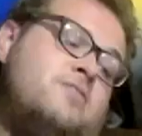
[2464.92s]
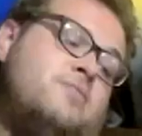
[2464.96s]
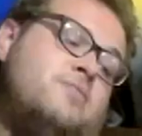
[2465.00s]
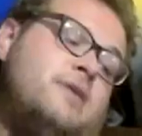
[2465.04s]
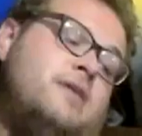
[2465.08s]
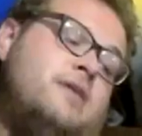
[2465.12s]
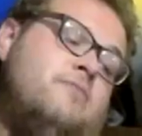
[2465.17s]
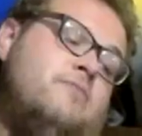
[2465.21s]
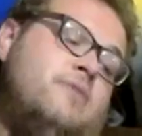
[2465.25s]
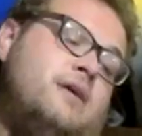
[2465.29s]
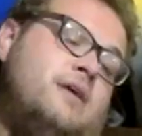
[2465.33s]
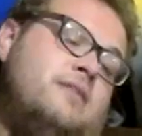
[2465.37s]

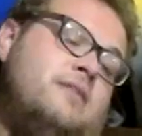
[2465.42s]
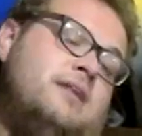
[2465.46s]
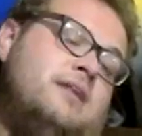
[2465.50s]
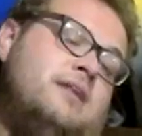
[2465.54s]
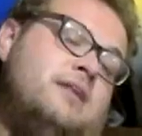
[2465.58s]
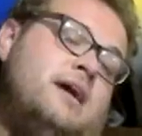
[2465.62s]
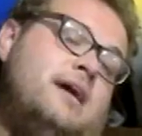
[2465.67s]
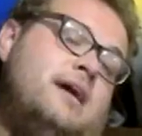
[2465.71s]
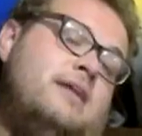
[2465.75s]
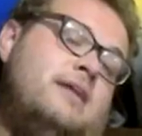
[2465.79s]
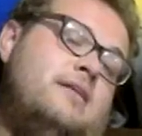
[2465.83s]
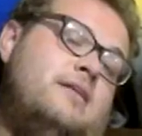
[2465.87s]
week, Wednesday
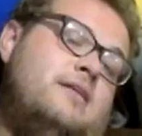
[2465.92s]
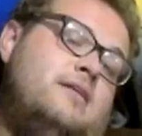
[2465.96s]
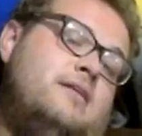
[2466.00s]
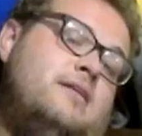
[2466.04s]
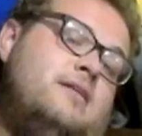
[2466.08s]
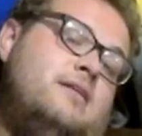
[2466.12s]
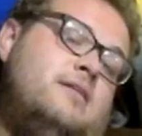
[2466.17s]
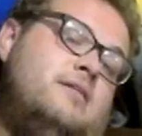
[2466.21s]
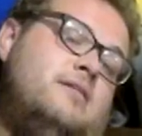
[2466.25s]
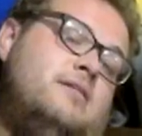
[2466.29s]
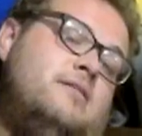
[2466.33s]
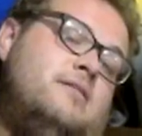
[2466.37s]
night,
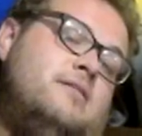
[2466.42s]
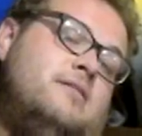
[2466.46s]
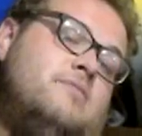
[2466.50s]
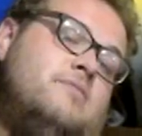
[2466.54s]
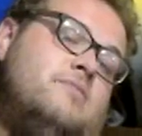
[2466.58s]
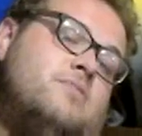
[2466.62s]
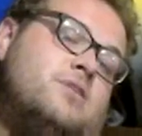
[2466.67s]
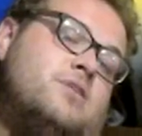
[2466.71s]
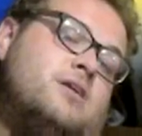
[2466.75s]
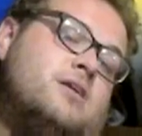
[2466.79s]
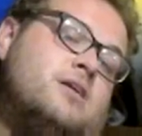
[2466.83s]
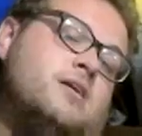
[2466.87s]

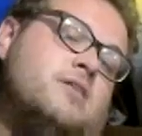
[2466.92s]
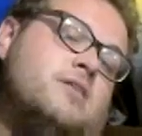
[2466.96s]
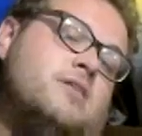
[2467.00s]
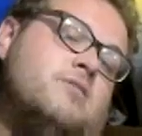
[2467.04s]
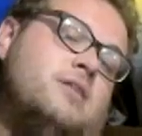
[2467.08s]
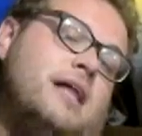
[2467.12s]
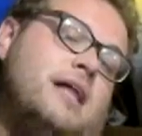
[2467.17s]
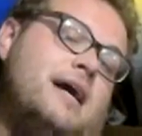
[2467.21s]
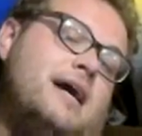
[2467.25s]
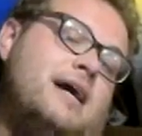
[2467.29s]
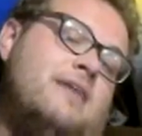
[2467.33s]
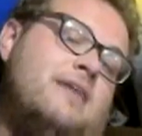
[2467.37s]
we're going to go
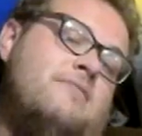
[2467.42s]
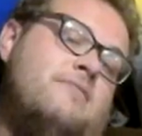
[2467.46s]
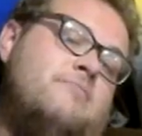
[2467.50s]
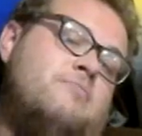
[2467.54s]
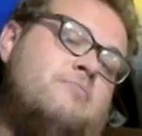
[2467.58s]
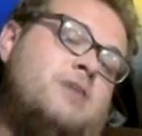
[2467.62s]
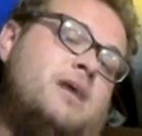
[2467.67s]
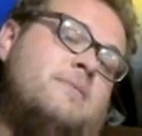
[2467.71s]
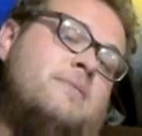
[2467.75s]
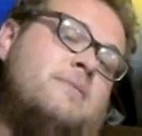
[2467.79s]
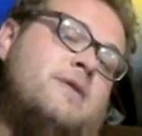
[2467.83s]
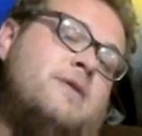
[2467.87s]
live
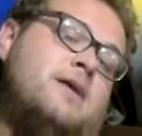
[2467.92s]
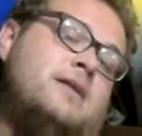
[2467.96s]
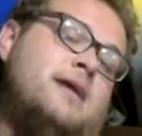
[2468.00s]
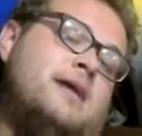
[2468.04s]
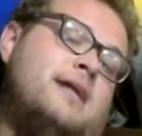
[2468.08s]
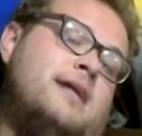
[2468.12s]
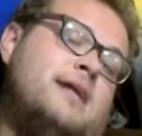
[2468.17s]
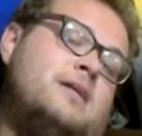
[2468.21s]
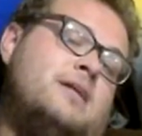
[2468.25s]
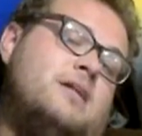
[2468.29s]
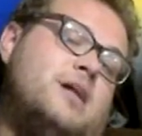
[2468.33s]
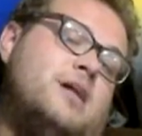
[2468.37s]
probably about
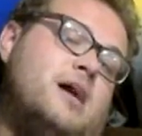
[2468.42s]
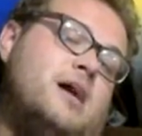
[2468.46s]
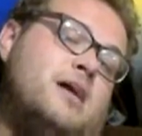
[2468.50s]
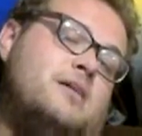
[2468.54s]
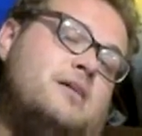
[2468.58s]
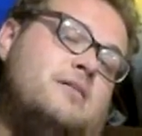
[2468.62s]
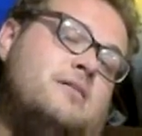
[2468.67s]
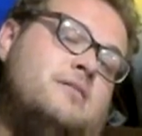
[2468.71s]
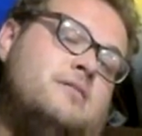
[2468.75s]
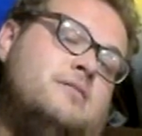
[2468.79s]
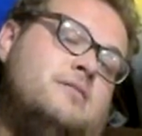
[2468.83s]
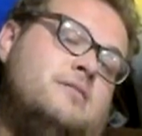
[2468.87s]
nine o'clock.
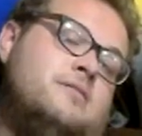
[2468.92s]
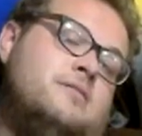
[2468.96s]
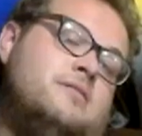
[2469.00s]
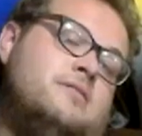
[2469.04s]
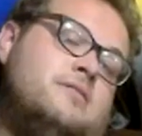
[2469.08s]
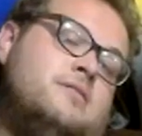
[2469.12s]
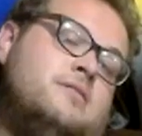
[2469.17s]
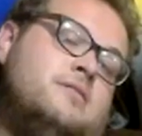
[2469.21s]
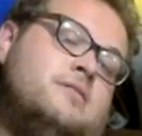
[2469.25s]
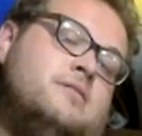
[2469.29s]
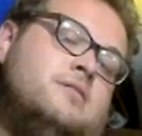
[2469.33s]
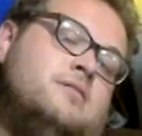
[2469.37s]

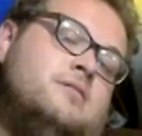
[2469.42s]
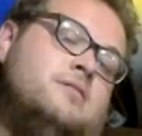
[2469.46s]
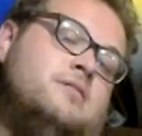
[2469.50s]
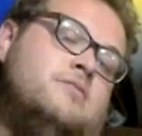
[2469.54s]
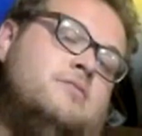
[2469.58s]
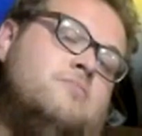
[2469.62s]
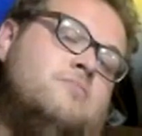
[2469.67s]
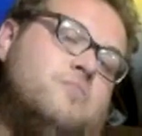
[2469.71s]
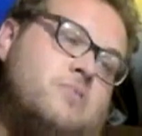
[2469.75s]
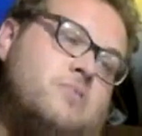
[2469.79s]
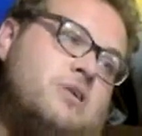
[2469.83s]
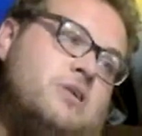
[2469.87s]

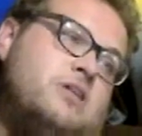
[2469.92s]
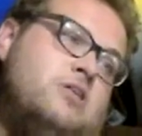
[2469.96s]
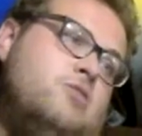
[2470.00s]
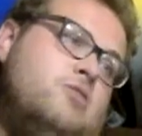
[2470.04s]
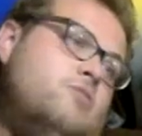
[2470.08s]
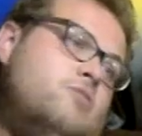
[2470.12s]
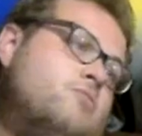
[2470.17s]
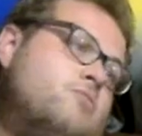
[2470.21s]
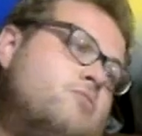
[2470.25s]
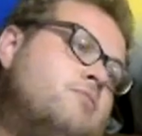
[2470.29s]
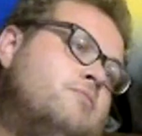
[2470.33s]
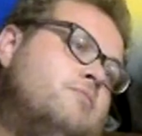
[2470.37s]
We're going to
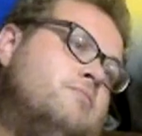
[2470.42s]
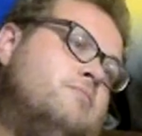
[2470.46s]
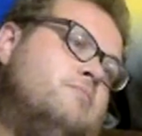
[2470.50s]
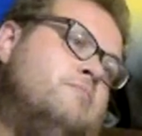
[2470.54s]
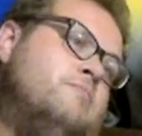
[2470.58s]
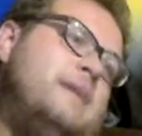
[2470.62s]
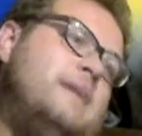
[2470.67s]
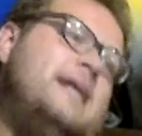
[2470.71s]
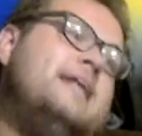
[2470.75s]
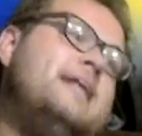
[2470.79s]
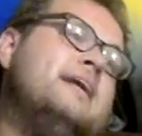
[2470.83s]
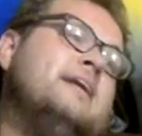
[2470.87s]
do
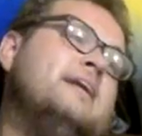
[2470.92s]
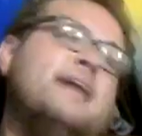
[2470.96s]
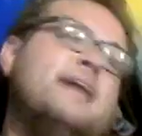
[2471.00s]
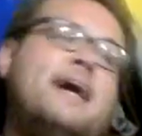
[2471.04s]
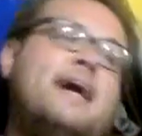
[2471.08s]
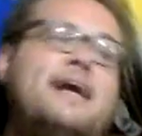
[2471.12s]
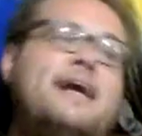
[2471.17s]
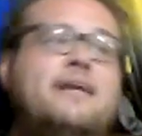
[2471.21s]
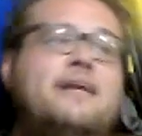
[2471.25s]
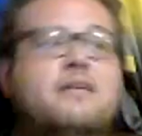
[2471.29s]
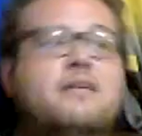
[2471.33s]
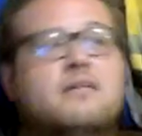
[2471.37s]
media
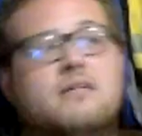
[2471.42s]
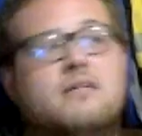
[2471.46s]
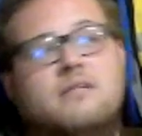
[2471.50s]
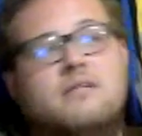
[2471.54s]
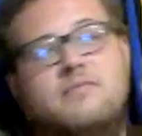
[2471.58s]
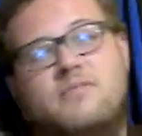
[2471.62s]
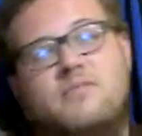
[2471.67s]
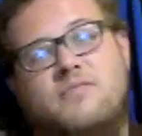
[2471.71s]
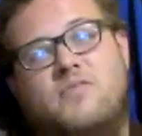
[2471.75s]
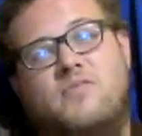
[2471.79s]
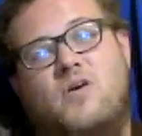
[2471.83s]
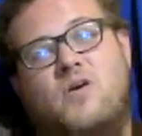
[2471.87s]
night
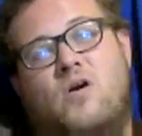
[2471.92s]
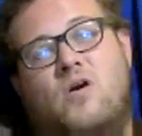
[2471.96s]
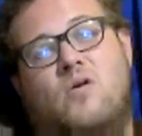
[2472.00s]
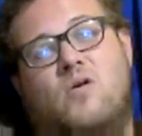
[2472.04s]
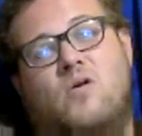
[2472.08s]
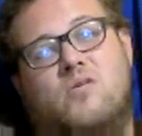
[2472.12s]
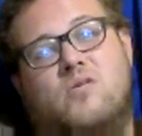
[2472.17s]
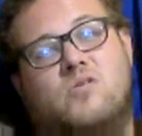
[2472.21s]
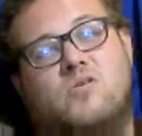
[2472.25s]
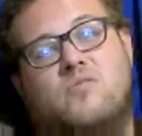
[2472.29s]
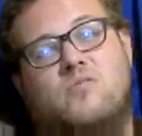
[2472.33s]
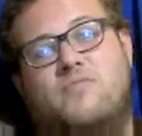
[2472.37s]
for
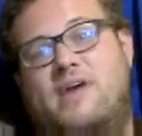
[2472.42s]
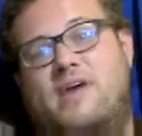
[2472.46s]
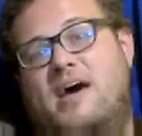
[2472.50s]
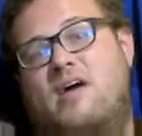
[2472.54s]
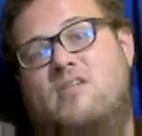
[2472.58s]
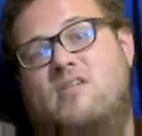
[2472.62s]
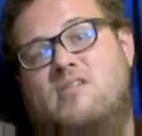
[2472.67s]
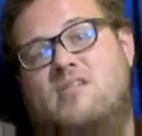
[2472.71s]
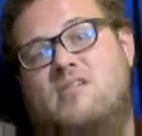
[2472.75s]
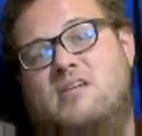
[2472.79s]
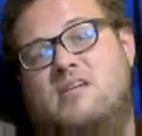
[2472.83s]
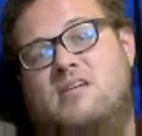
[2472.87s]
fall
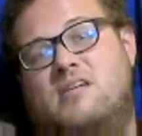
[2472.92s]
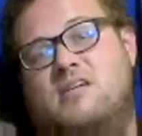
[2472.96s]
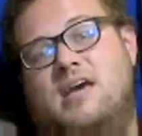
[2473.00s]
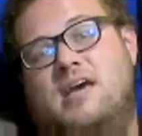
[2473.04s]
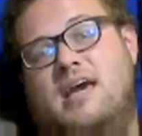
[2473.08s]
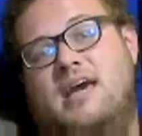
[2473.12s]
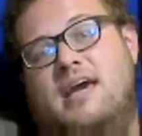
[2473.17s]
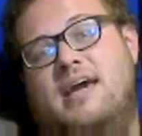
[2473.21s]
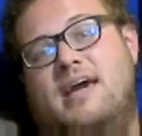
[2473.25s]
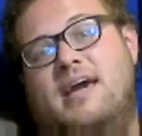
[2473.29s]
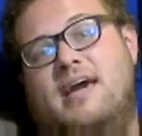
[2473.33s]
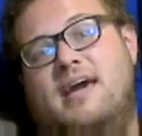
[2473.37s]
2000
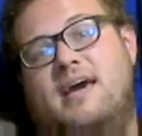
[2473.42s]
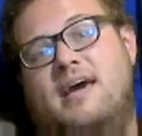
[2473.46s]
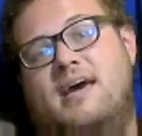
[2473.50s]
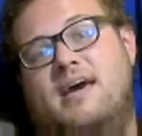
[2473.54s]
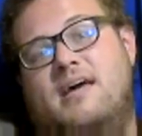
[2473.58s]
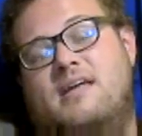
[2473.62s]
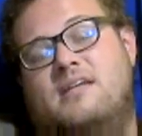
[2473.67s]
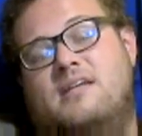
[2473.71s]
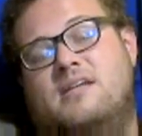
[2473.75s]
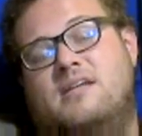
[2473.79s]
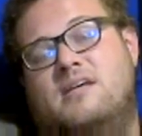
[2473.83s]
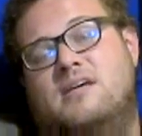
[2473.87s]

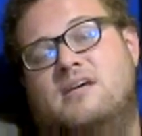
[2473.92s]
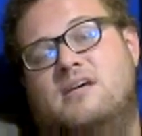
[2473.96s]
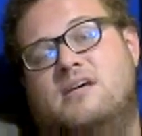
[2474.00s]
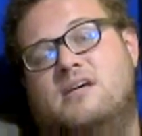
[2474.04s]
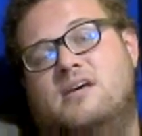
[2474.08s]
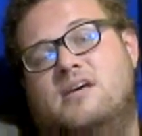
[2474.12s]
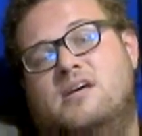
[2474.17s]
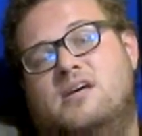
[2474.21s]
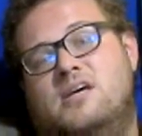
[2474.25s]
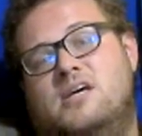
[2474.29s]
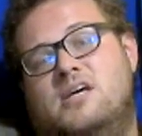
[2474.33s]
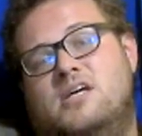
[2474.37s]
and
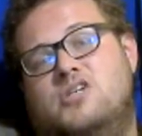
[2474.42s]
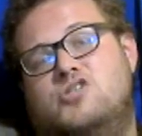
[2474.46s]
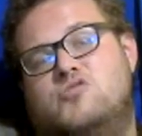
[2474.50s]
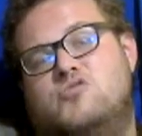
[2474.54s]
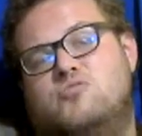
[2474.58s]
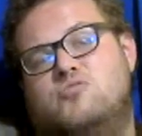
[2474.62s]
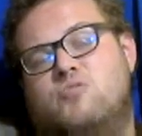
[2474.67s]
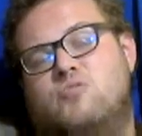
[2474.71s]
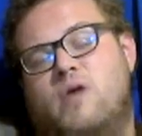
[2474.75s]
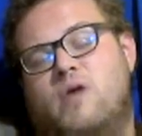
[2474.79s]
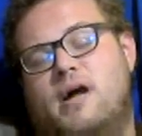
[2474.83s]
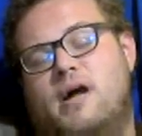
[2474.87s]

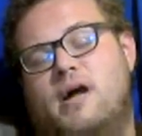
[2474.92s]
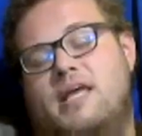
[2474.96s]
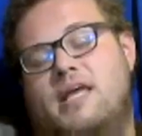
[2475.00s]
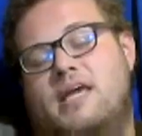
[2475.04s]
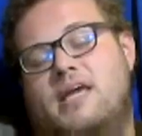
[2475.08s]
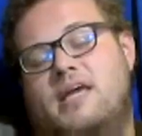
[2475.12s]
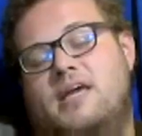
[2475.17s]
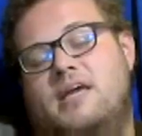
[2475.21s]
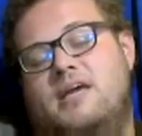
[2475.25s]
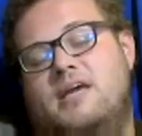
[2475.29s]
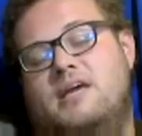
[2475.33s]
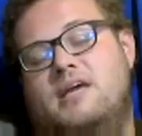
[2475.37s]

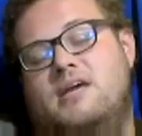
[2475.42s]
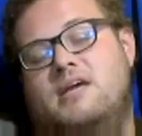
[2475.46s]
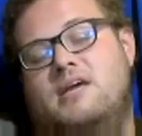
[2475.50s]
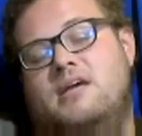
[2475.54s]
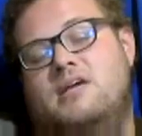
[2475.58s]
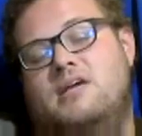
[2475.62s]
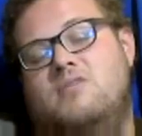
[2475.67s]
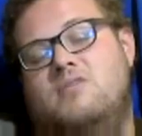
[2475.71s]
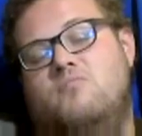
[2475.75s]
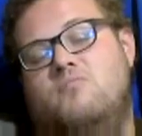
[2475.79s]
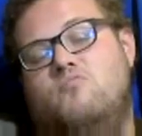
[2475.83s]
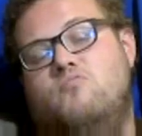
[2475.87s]

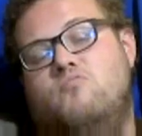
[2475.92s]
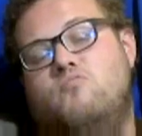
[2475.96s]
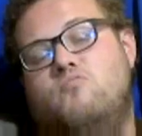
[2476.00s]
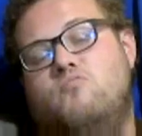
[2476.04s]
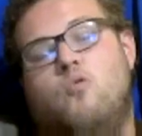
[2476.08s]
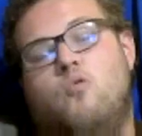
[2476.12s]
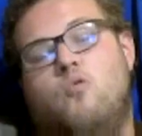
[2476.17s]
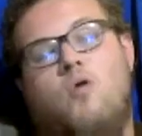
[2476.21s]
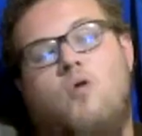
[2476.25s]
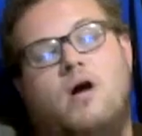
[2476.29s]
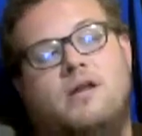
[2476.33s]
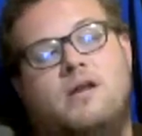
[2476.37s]

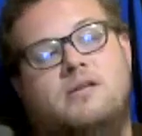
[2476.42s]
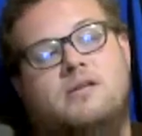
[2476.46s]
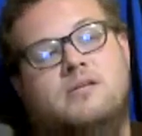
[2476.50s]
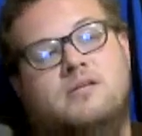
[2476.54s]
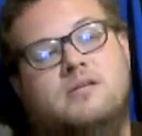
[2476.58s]
21.